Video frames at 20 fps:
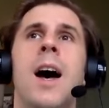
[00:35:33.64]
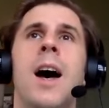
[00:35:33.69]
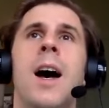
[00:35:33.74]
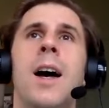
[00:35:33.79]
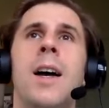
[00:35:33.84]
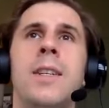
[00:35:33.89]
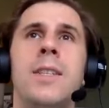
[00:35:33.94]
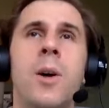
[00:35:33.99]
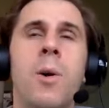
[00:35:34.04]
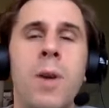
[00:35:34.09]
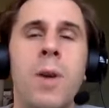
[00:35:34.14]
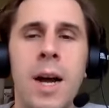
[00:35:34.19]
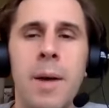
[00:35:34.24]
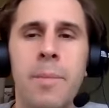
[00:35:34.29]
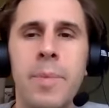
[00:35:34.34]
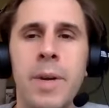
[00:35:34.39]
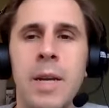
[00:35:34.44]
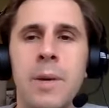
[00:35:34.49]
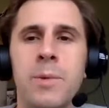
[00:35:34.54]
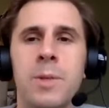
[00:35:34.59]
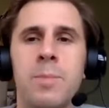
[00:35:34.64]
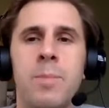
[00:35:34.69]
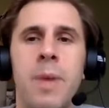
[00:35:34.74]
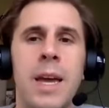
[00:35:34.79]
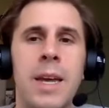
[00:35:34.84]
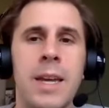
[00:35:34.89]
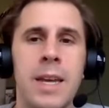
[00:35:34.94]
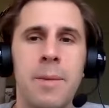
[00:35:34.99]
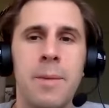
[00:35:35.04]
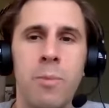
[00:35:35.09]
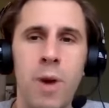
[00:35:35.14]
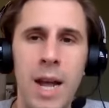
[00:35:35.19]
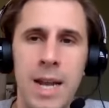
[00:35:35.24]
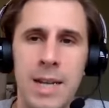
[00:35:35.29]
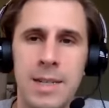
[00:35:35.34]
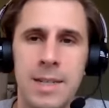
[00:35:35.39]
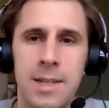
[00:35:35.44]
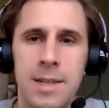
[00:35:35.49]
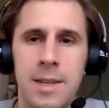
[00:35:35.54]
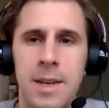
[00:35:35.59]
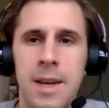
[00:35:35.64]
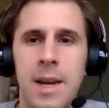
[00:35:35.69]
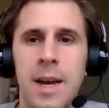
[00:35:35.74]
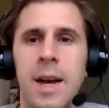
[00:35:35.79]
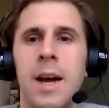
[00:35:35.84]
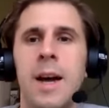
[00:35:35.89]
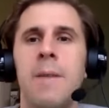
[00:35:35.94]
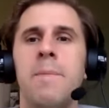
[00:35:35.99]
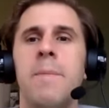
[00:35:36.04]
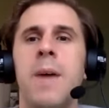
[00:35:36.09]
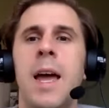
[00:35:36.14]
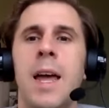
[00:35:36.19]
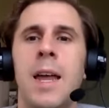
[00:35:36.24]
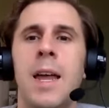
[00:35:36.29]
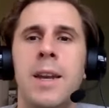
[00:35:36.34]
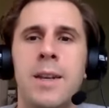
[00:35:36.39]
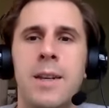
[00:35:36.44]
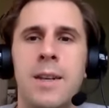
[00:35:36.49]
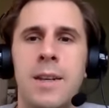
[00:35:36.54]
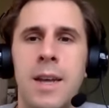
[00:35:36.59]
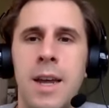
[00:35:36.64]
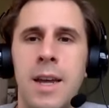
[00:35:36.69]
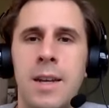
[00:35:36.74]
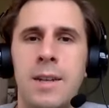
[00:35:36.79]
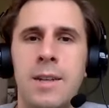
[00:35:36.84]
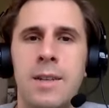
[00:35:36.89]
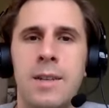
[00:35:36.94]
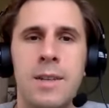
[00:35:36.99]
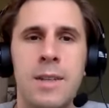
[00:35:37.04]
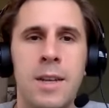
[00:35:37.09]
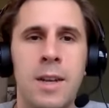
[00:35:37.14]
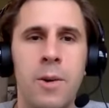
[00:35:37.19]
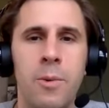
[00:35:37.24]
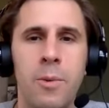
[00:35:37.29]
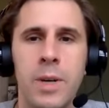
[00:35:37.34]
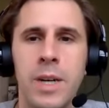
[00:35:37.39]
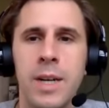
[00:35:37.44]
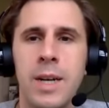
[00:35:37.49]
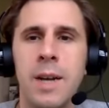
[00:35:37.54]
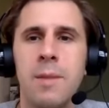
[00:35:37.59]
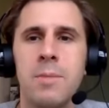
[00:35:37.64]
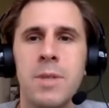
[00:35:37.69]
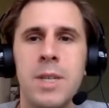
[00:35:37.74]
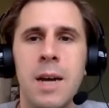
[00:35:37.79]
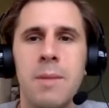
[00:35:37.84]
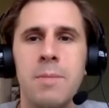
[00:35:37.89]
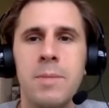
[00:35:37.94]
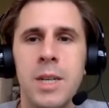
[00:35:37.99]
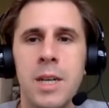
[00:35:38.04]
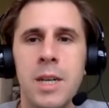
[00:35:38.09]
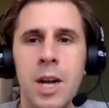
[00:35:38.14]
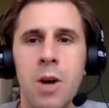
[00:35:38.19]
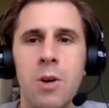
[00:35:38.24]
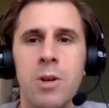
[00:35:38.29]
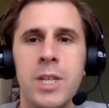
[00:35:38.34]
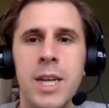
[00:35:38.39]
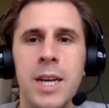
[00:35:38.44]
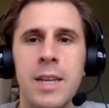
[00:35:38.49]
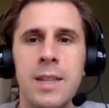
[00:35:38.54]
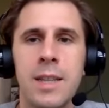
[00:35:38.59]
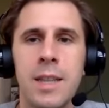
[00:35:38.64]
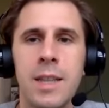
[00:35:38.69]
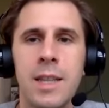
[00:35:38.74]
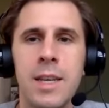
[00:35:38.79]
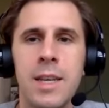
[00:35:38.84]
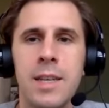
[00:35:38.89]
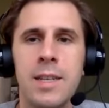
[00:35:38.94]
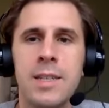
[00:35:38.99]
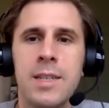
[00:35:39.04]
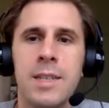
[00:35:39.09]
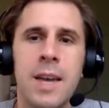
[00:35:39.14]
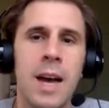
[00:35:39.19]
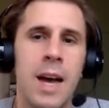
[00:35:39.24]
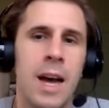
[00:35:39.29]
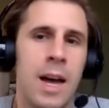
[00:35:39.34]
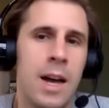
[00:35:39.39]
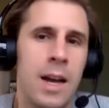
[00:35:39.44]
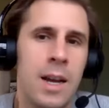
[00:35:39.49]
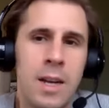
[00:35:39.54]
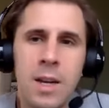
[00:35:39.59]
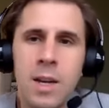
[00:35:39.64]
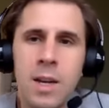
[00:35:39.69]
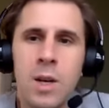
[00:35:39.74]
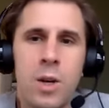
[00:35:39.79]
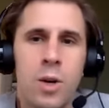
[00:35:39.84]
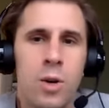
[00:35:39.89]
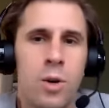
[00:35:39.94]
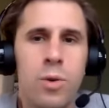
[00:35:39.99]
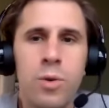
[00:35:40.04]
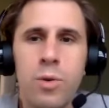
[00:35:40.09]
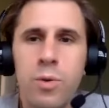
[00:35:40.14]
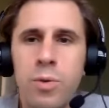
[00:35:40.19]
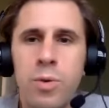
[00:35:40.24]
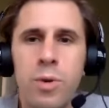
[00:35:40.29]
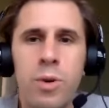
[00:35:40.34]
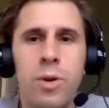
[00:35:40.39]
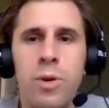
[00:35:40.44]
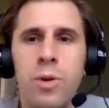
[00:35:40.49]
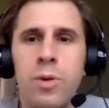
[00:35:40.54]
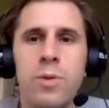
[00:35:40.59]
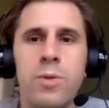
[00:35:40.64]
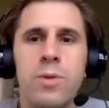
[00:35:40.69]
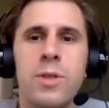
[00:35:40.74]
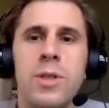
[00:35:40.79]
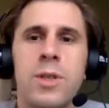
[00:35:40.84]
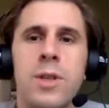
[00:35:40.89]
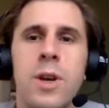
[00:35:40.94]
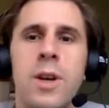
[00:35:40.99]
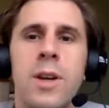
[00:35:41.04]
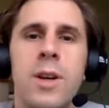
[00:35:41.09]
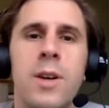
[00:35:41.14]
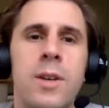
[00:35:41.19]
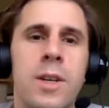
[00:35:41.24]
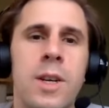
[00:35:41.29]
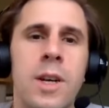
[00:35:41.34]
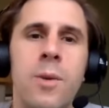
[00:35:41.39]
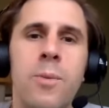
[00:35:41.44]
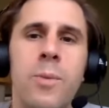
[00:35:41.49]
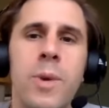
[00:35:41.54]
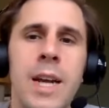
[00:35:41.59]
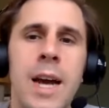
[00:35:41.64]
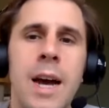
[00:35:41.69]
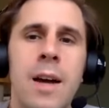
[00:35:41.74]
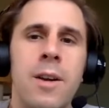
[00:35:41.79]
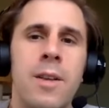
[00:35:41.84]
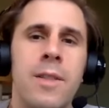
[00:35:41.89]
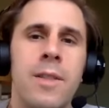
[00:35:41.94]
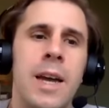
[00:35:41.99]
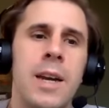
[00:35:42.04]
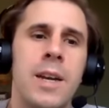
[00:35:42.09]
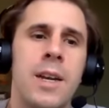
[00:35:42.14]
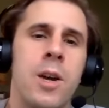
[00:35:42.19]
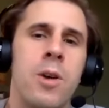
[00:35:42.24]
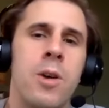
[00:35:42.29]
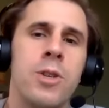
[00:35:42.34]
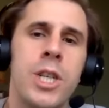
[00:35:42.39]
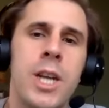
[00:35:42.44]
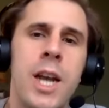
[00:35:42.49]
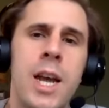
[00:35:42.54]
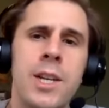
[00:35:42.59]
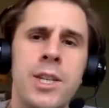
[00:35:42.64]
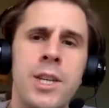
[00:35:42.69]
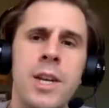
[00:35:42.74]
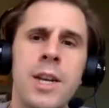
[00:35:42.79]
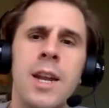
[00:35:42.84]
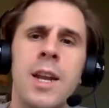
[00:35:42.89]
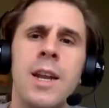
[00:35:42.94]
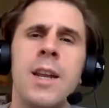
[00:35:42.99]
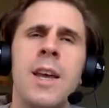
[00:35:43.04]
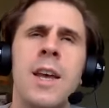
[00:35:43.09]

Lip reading: his own company was paying him rent. And when it comes time to negotiate the lease, who's gonna win out on that negotiation?